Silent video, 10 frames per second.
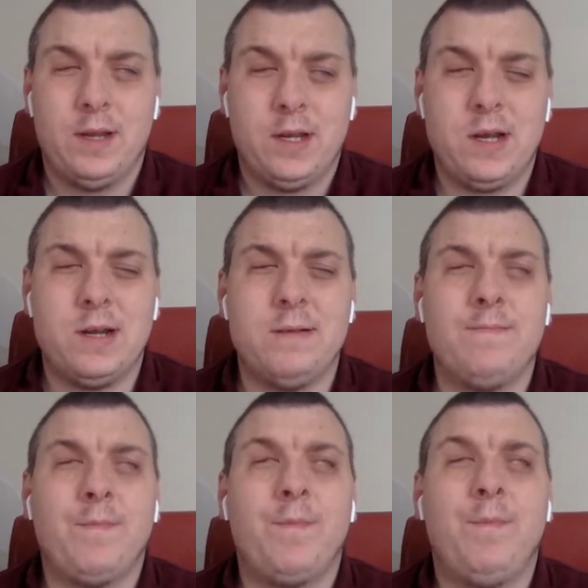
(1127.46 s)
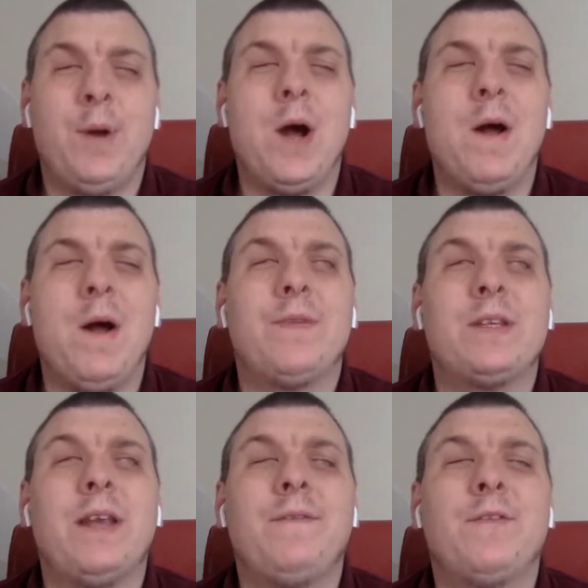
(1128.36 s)
But
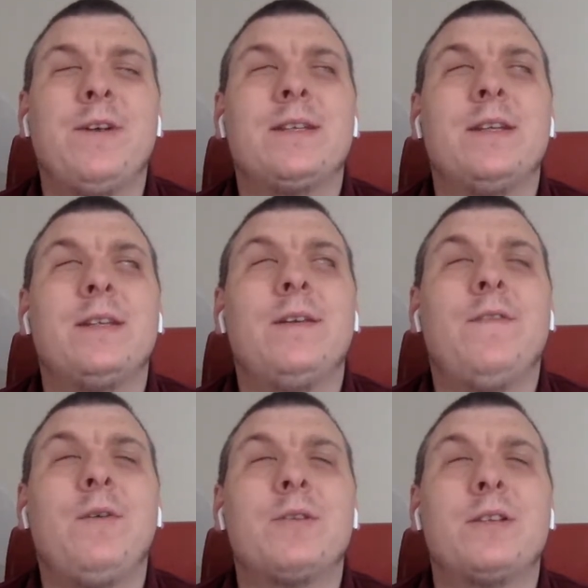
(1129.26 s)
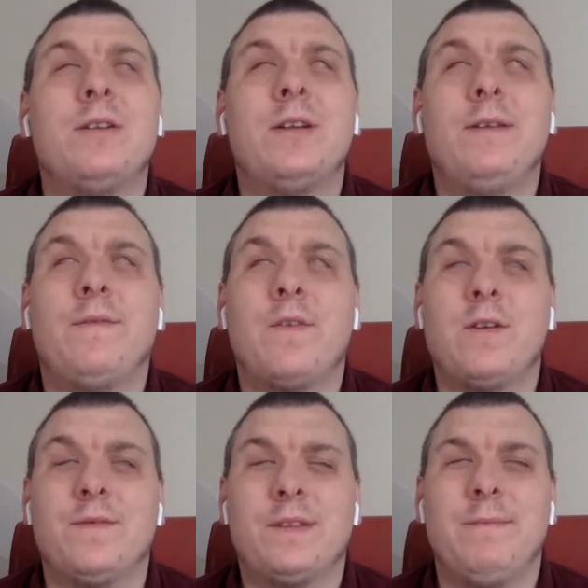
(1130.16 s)
say, for instance, if I was stood in
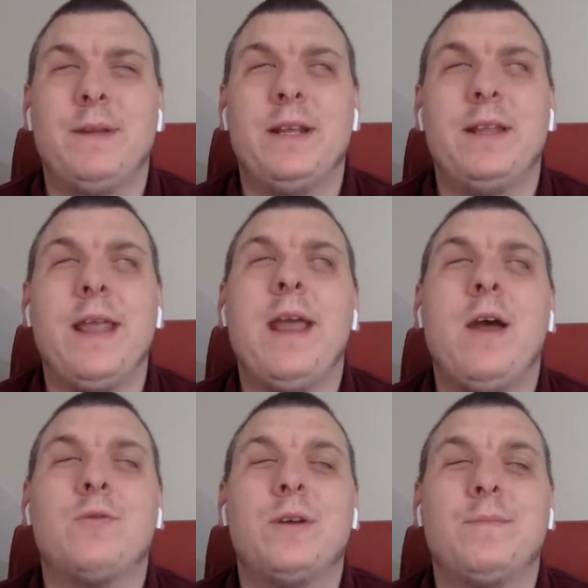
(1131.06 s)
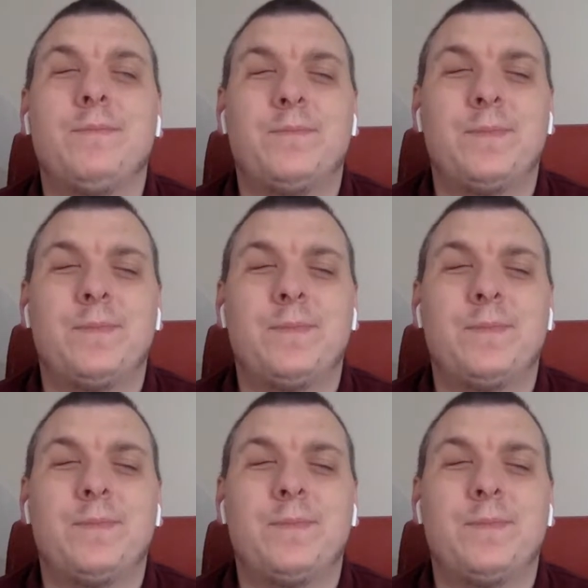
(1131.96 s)
front of somebody and they held up,